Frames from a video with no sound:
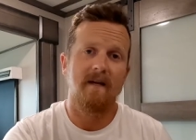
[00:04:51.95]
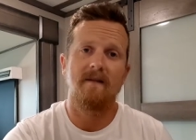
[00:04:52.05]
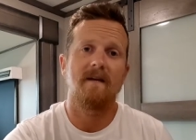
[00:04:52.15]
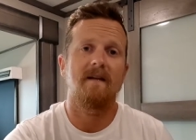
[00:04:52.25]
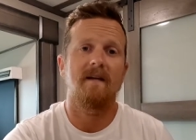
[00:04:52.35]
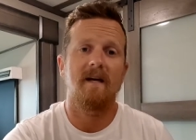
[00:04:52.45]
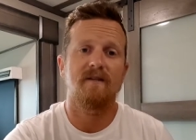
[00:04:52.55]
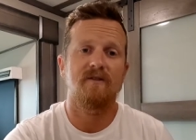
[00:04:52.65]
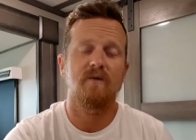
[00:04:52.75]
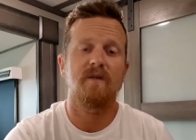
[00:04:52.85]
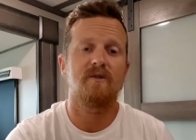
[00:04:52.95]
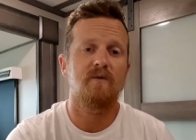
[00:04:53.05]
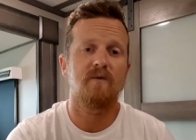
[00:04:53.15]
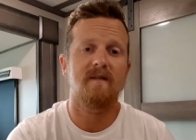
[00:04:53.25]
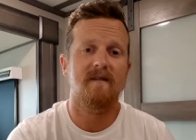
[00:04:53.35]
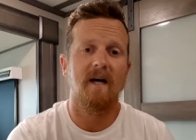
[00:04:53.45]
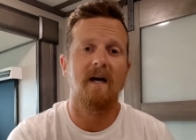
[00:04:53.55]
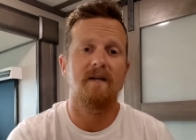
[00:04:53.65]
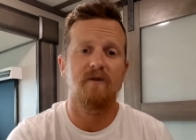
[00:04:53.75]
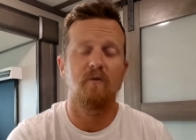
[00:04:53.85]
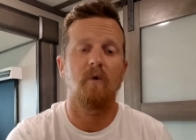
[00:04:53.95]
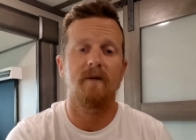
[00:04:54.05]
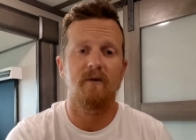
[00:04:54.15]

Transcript: and then as soon as you decide you want